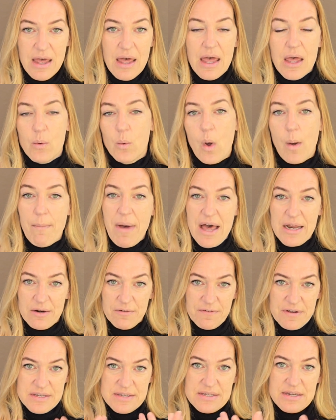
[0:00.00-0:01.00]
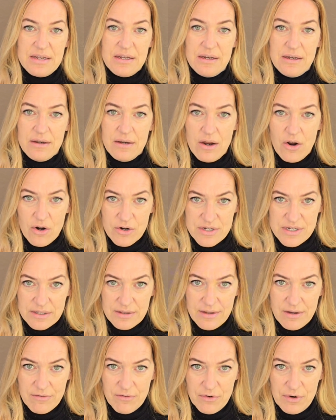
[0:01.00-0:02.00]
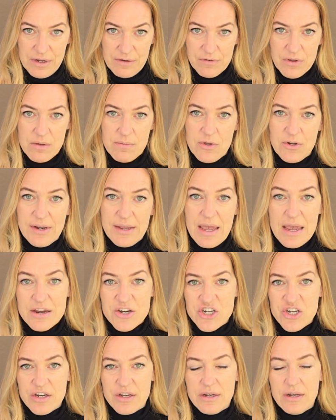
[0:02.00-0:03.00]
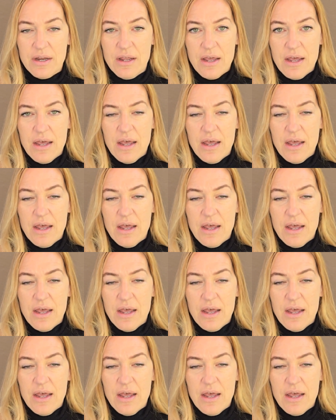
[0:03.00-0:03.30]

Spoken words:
It will manifest in our delivery of communication.